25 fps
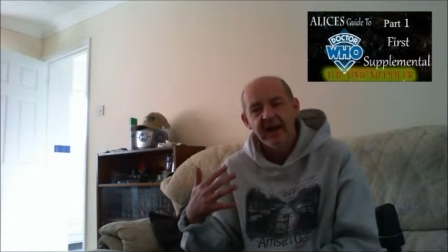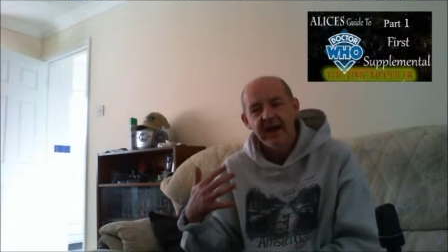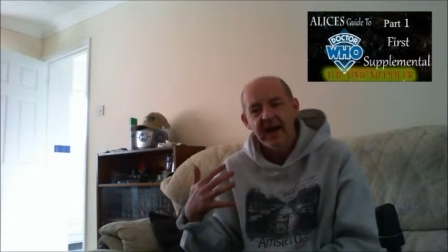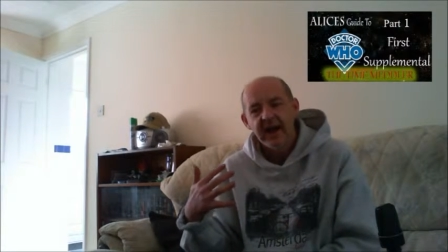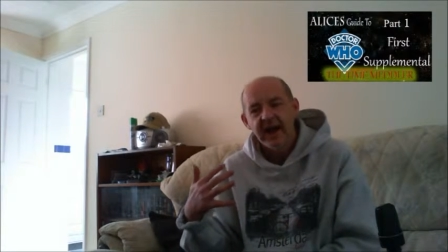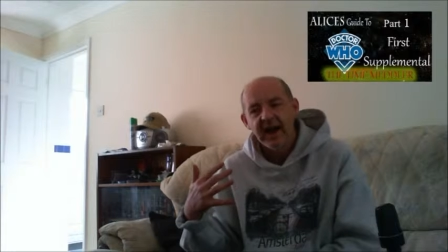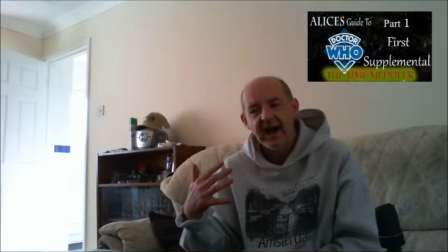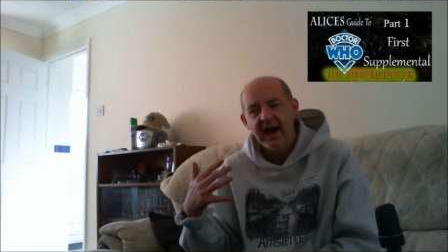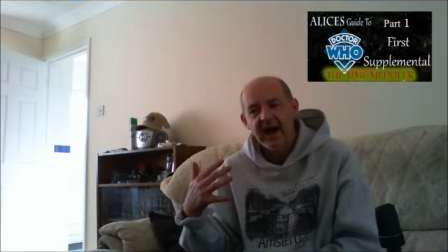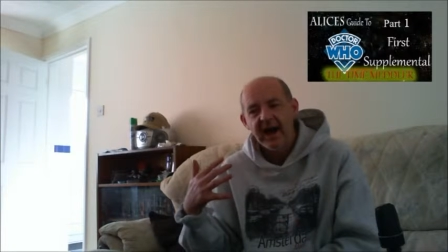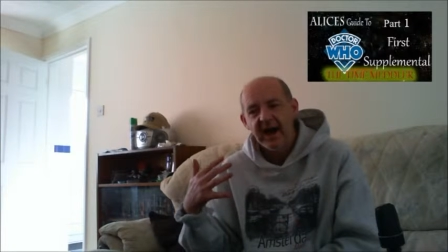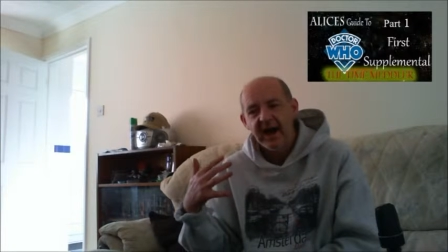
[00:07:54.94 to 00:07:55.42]

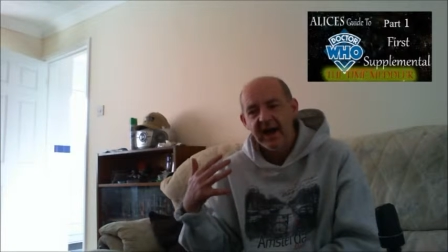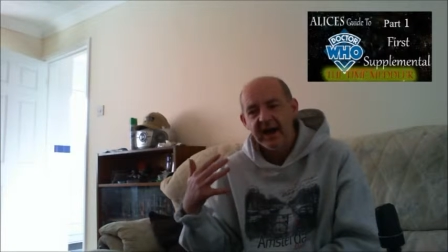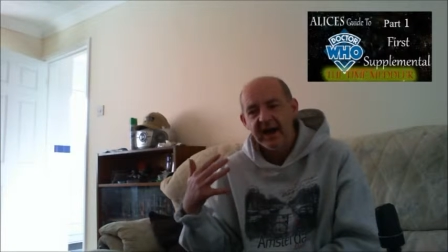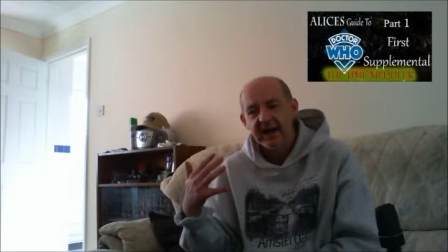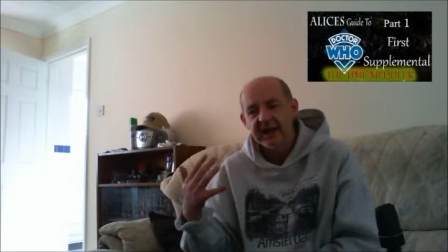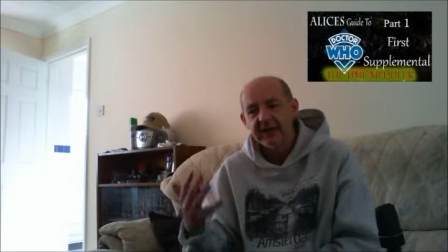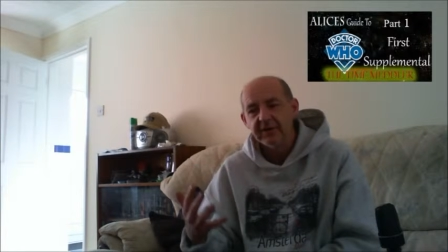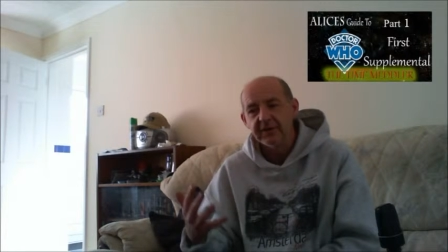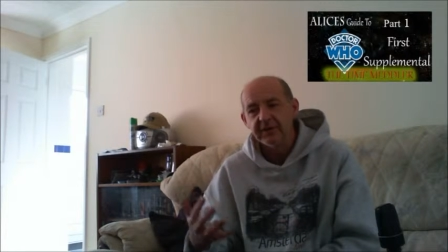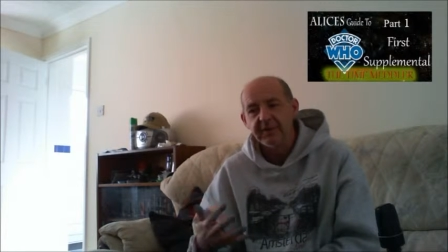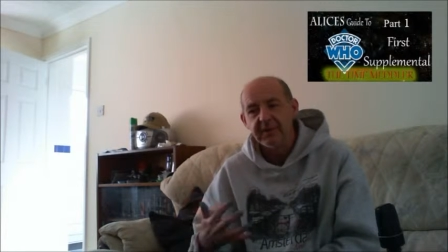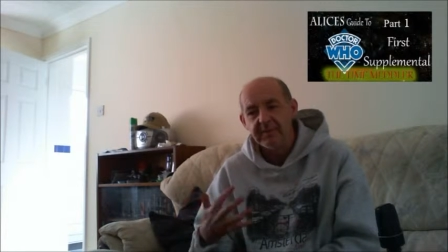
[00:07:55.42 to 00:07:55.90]
a
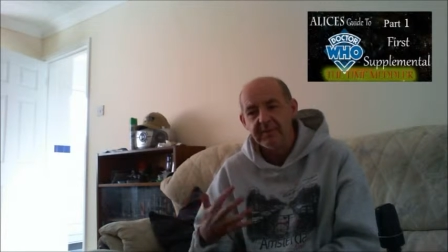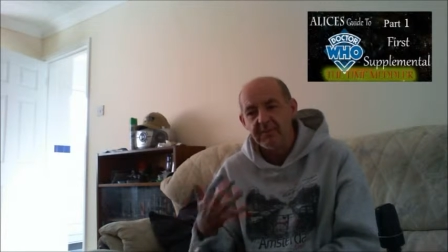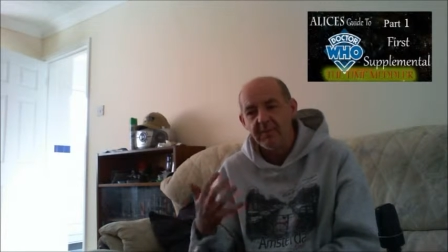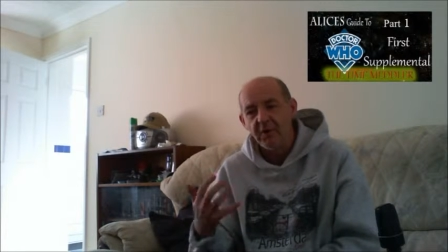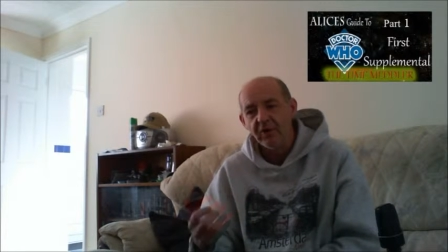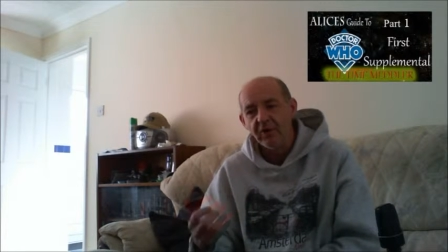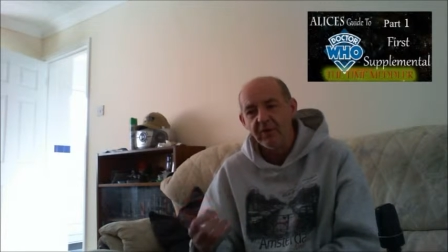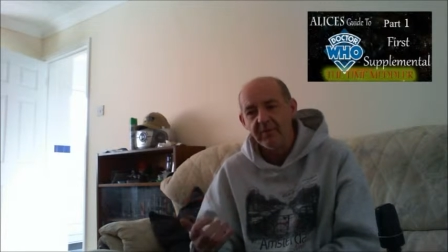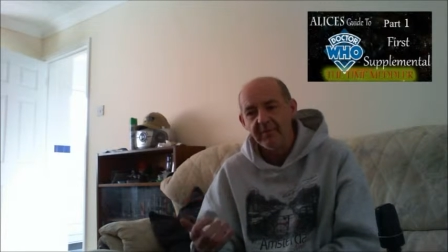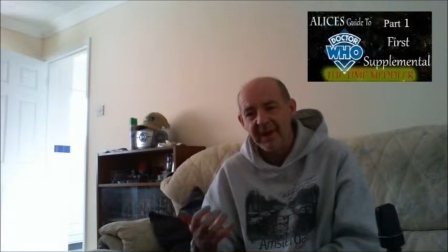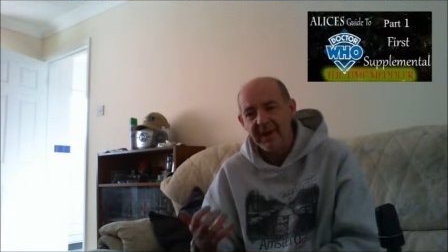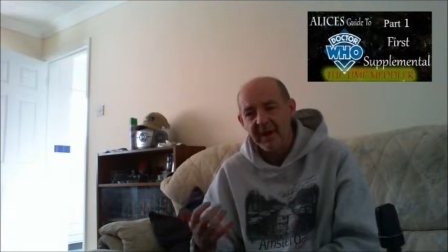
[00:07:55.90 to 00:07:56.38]
little bit
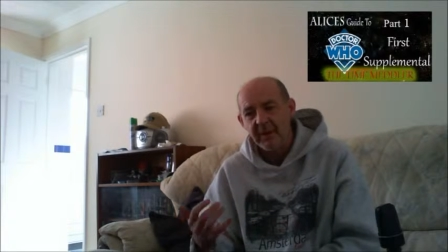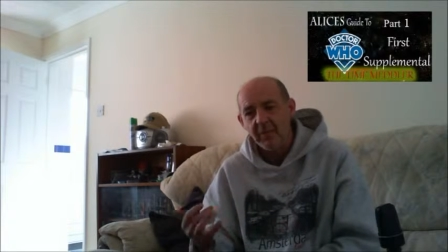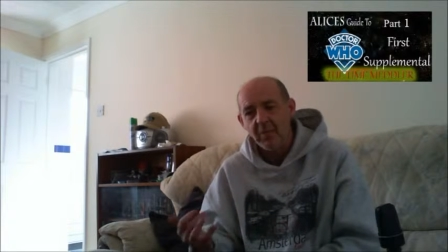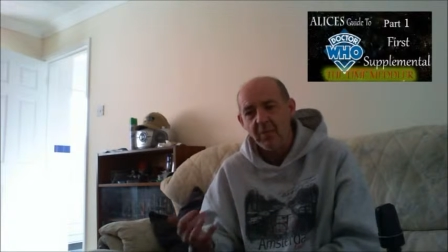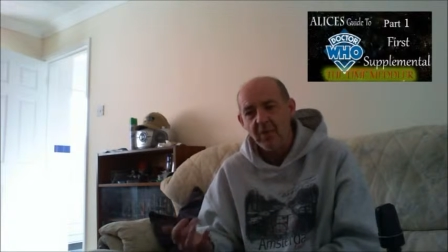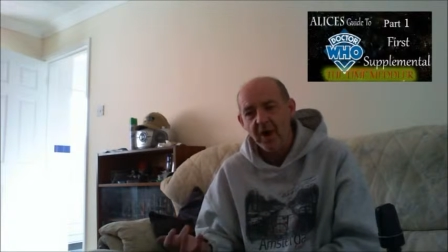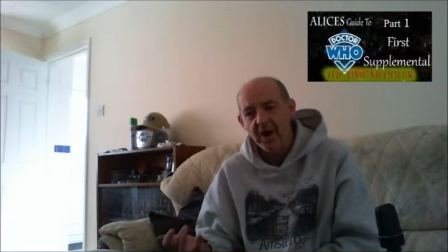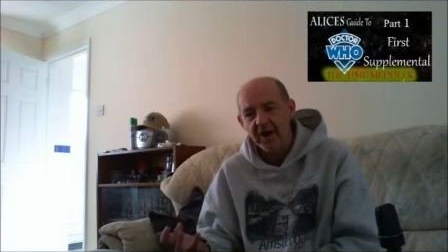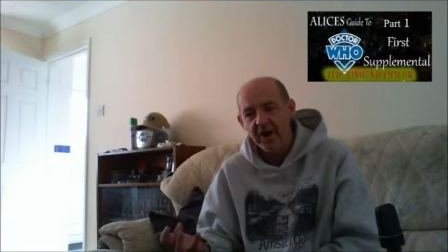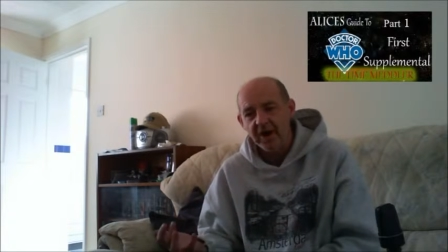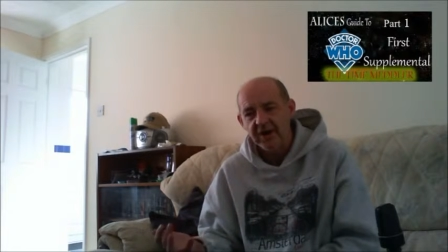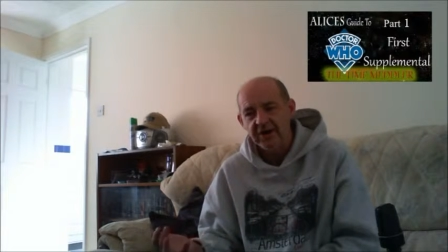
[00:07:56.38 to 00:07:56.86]
more about
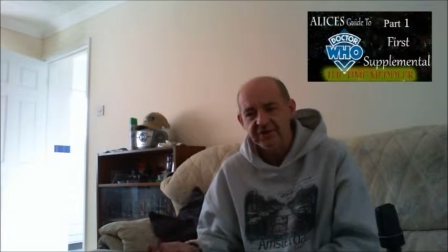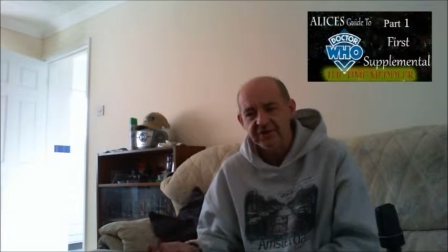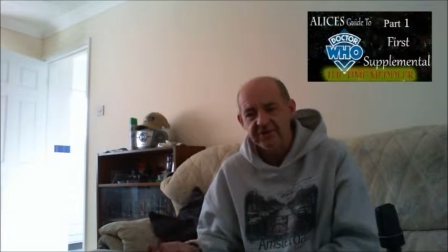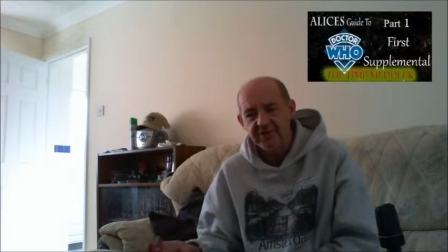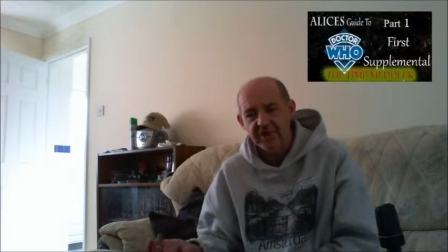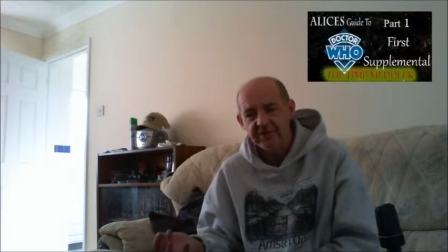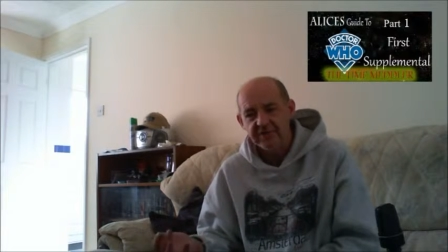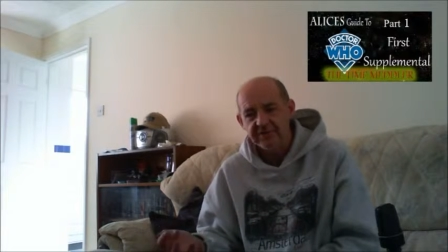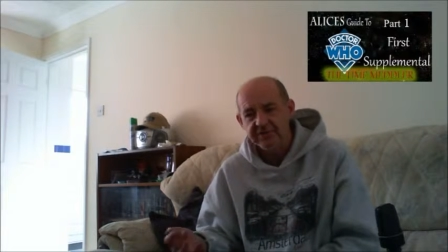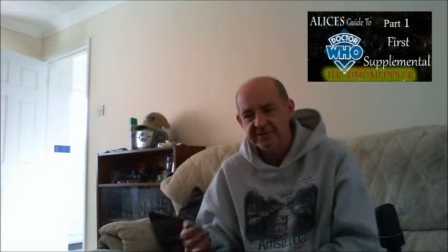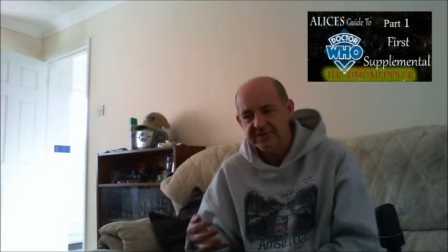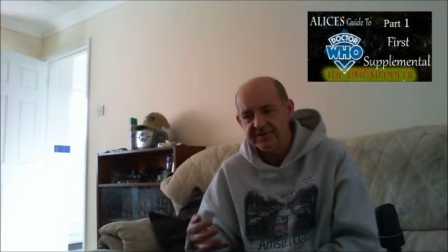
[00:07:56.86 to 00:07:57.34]
why I
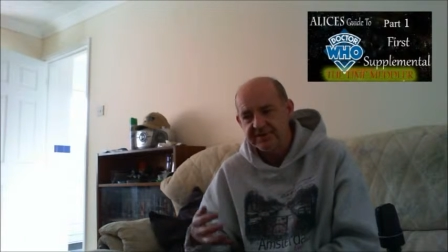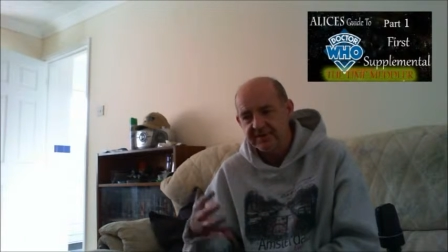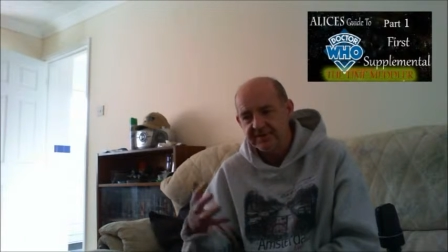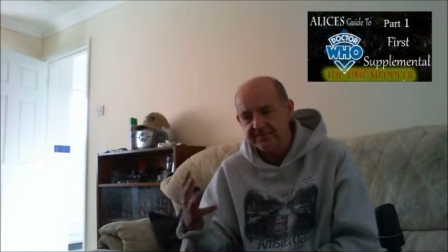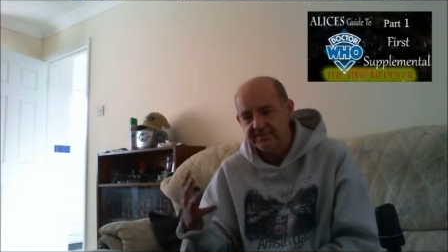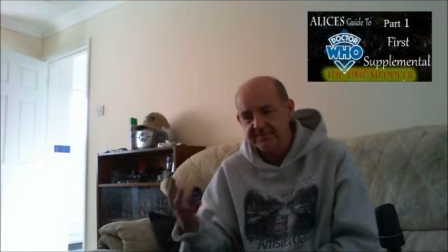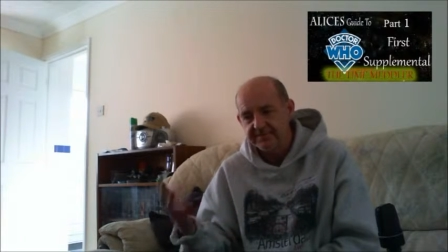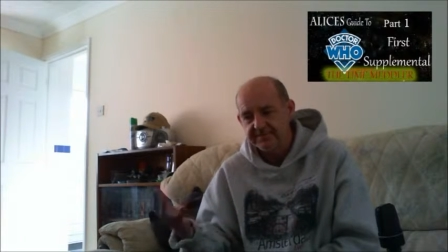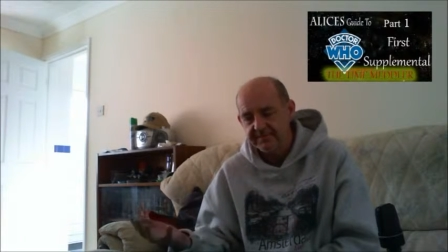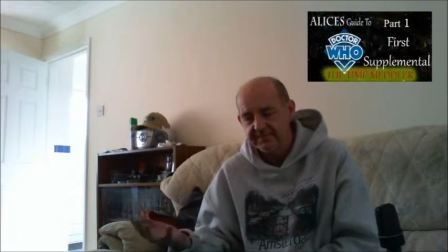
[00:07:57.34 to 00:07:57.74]
chose the